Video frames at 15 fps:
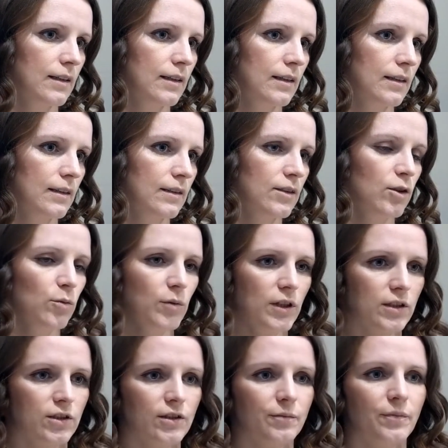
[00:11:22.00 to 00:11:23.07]
Too much.
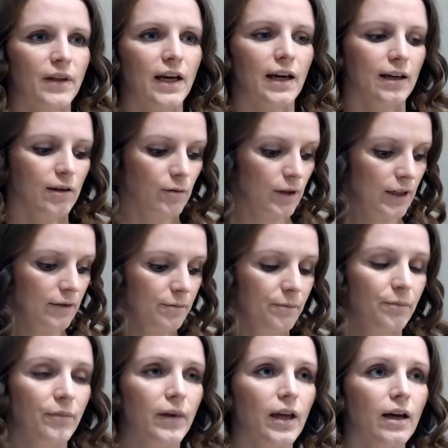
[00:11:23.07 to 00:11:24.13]
Anyway,
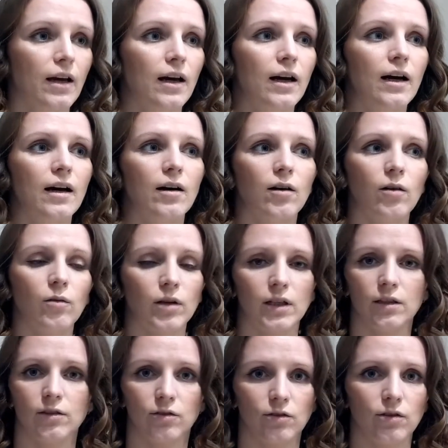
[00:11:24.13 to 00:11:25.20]
what I
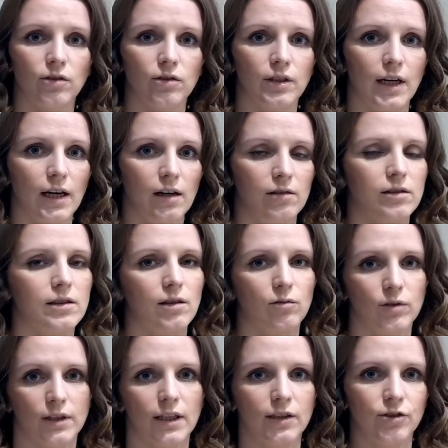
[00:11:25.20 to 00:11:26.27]
do now is I would get
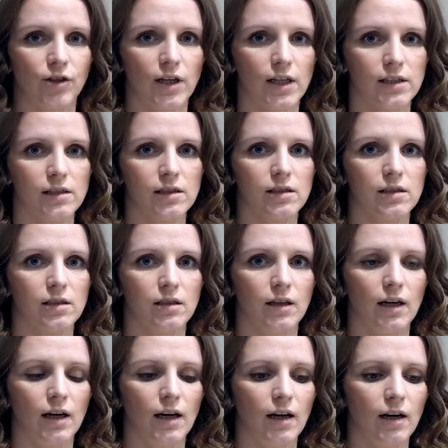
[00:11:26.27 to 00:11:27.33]
dressed,
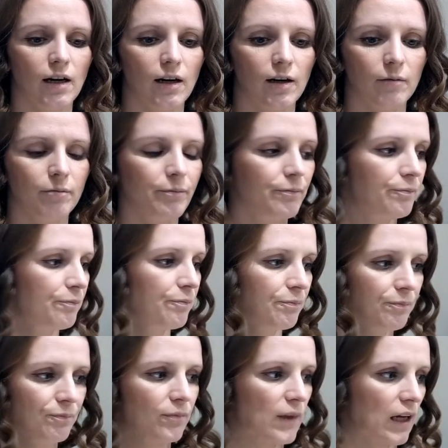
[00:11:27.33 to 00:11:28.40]

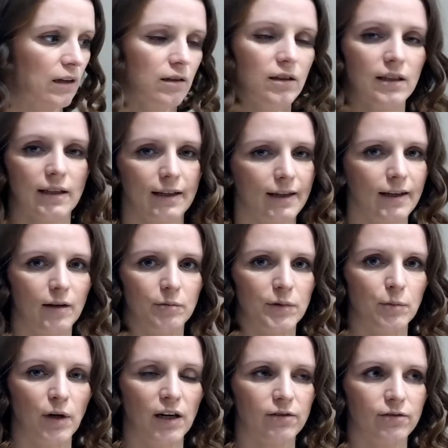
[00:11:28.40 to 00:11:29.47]
clean up the
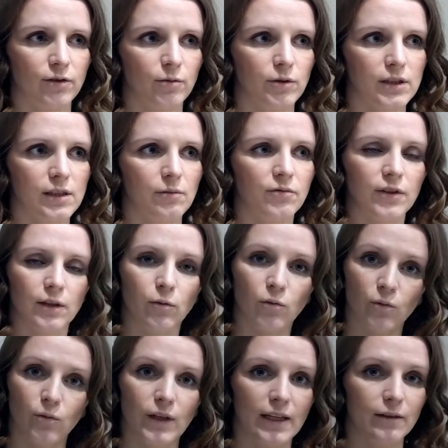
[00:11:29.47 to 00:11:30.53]
bathroom or something,
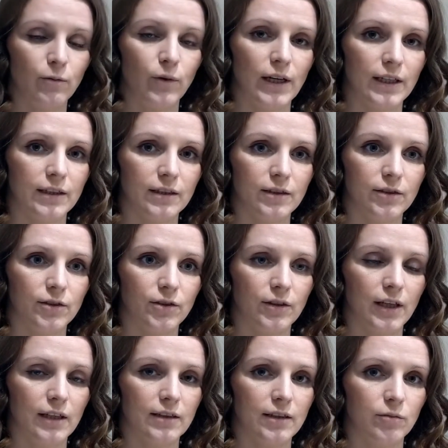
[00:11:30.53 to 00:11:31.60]
wait to get
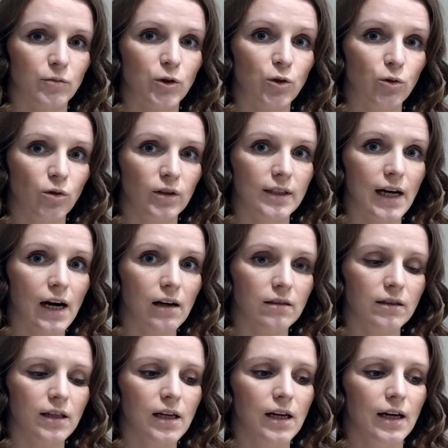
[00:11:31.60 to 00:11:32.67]
them cool down,
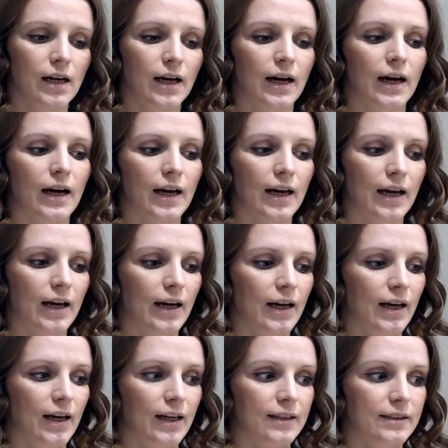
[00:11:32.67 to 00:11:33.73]

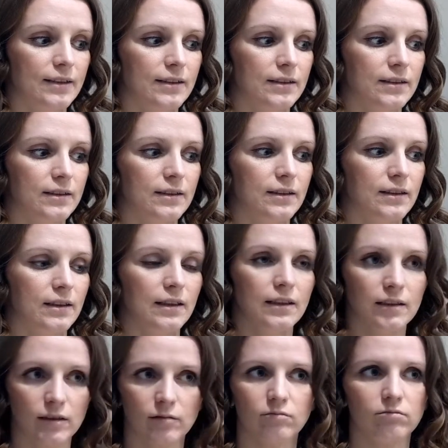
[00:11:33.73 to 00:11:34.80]
and
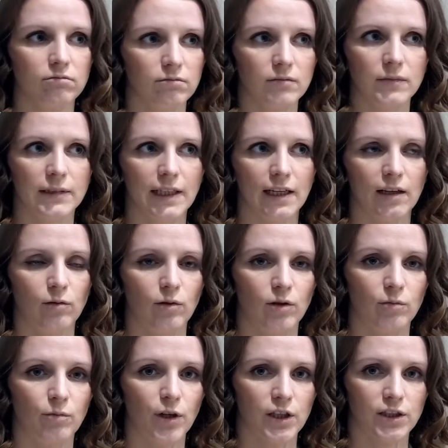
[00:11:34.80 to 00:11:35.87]
then I will
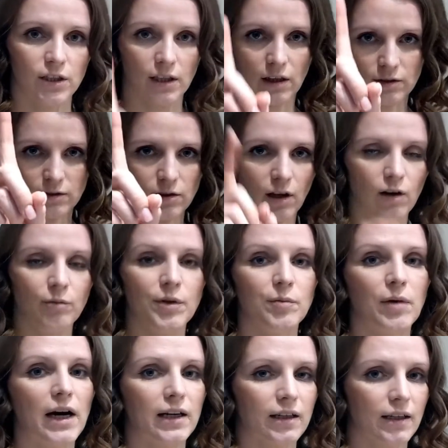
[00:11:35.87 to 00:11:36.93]
brush it out. So I'll be back
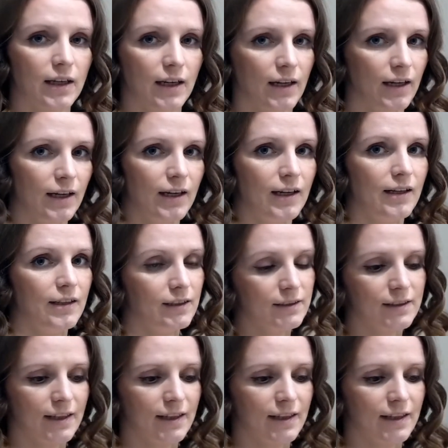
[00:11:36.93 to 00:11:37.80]
in a second.